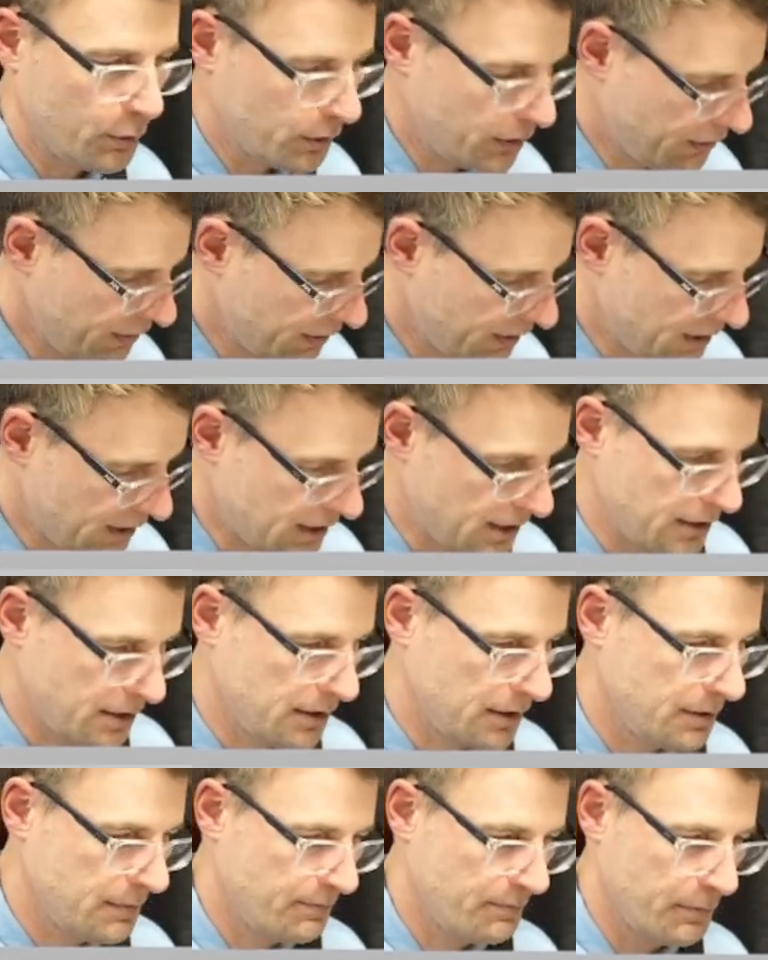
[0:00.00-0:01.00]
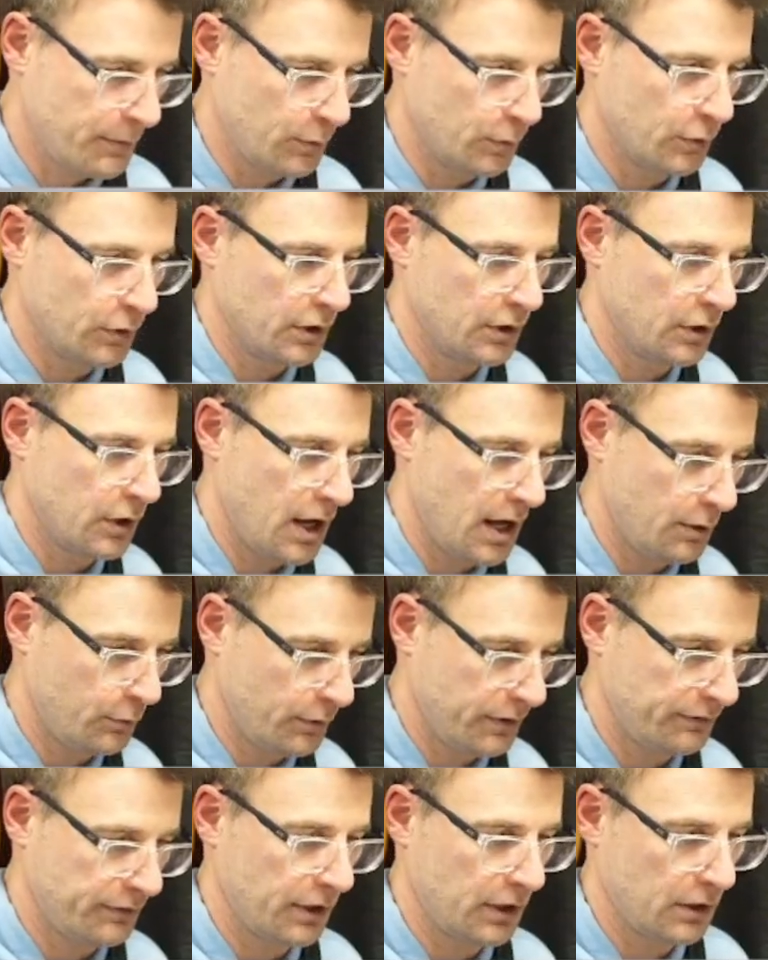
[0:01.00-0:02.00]
we're in the key.
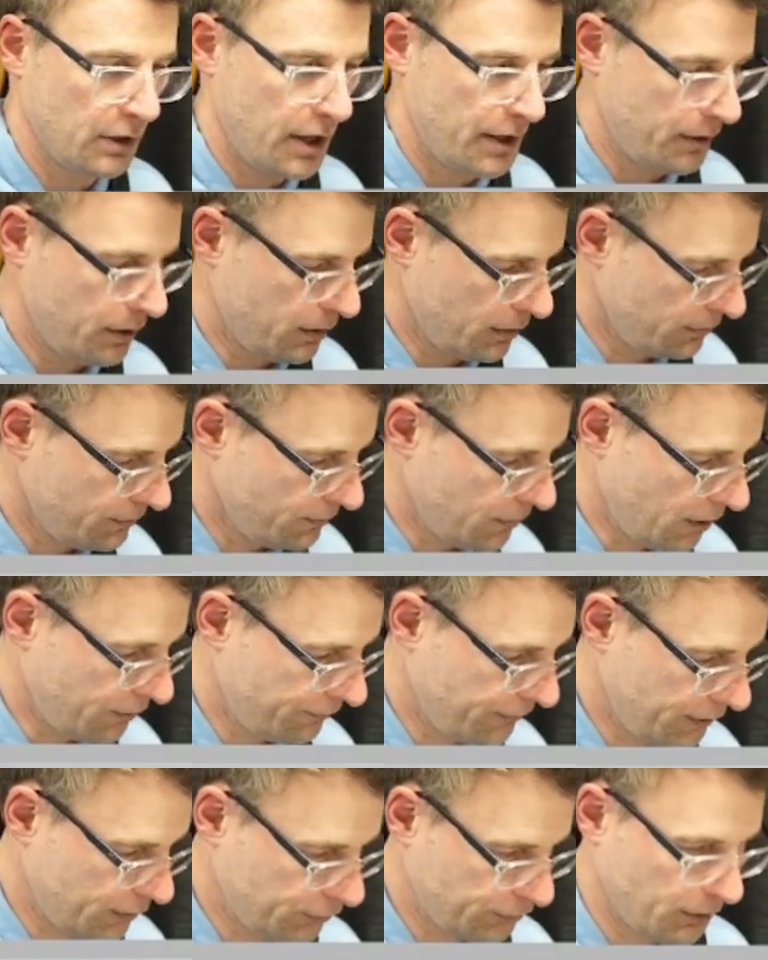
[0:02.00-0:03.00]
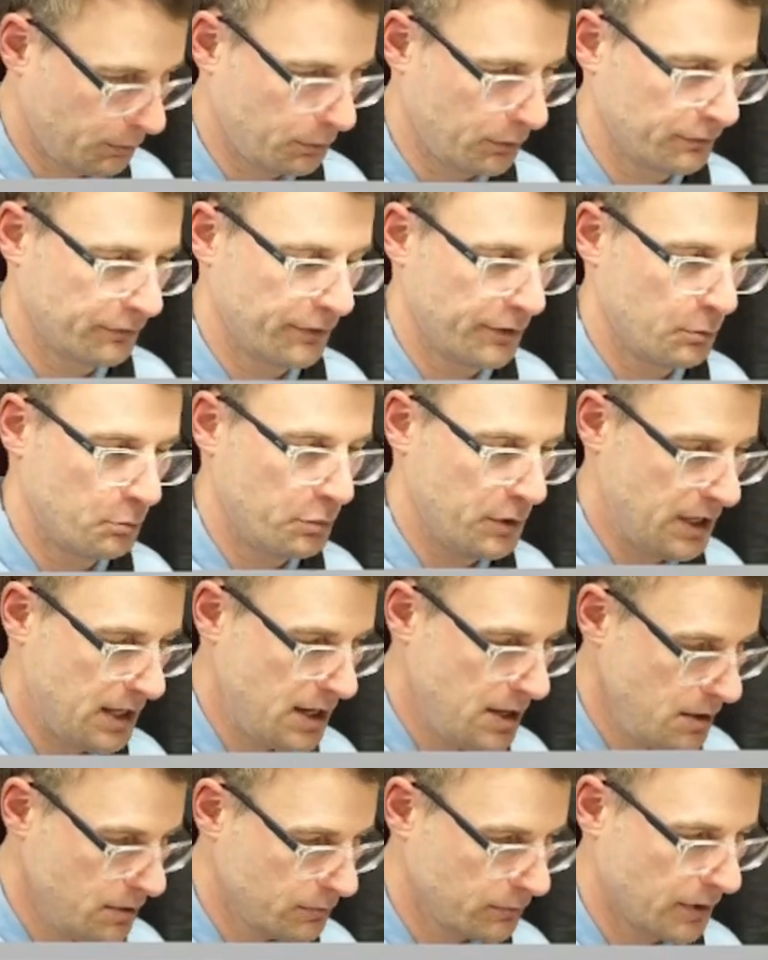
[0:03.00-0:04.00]
We've got to line our fingers up over the
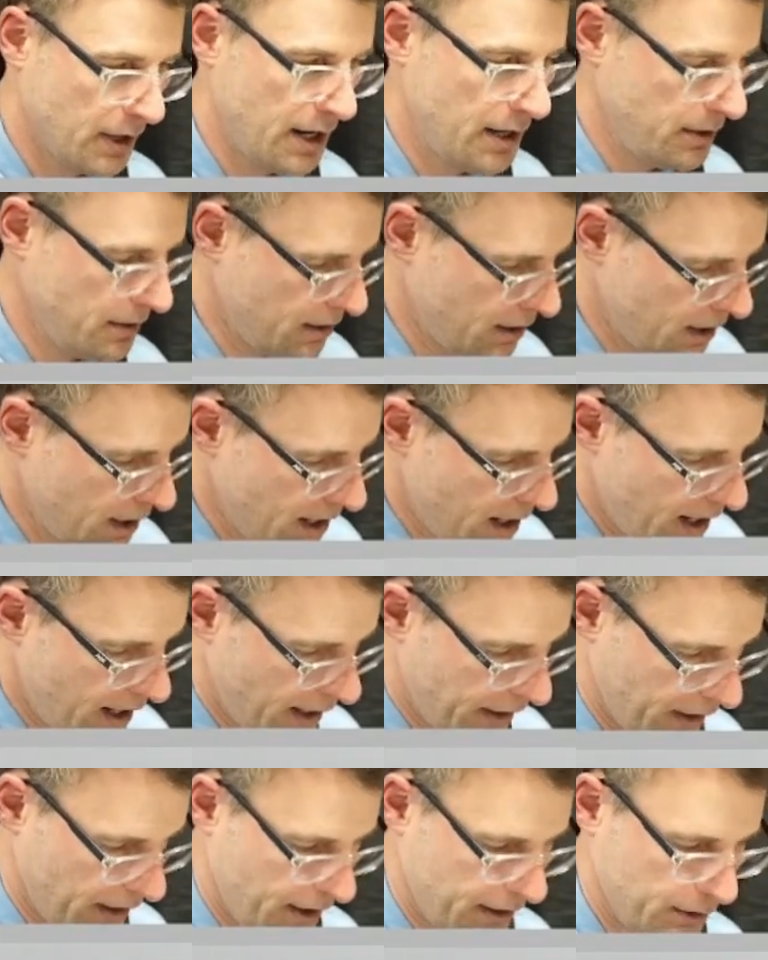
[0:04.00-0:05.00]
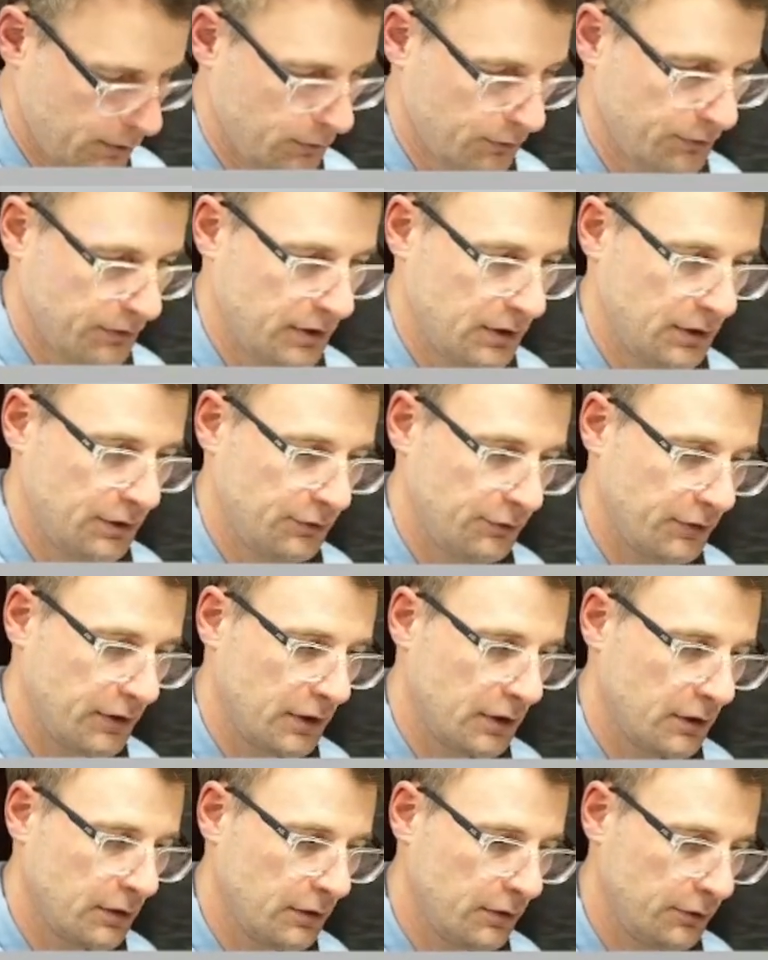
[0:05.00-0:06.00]
B, right? And I use these
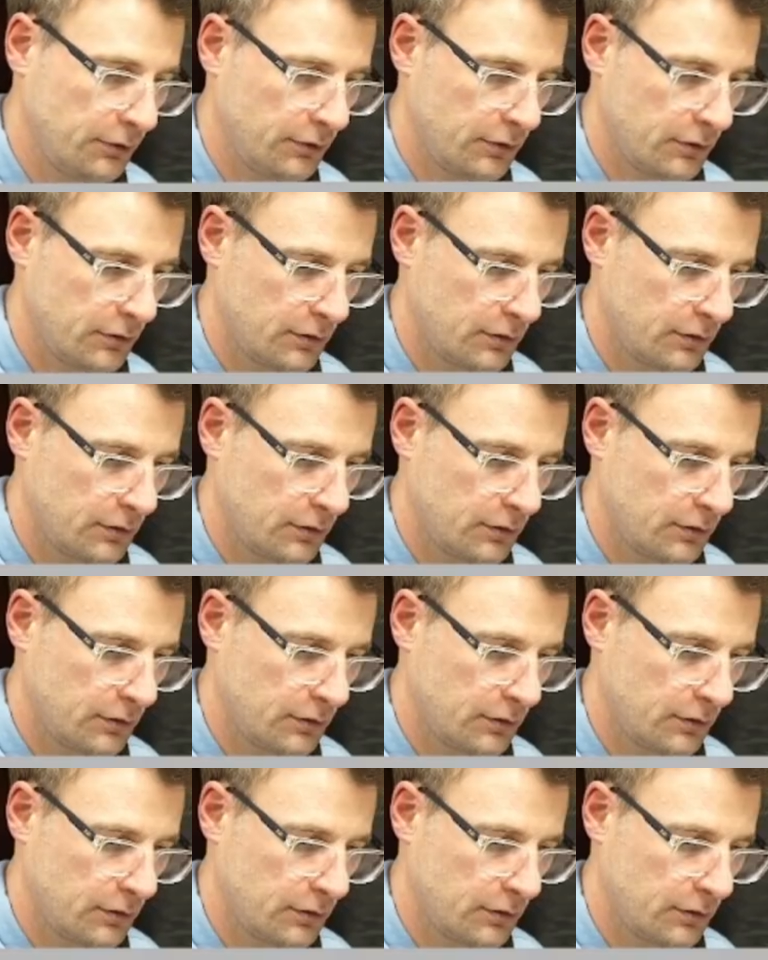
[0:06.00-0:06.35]
fingers.